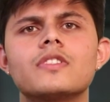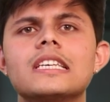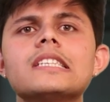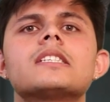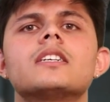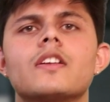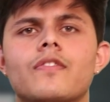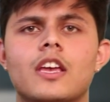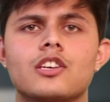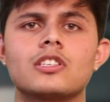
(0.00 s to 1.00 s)
these
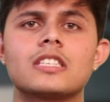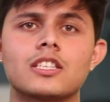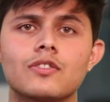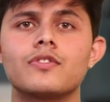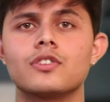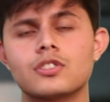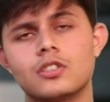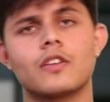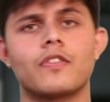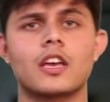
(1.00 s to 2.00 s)
certifications as your first
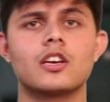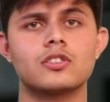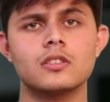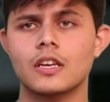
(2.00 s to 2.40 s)
certification.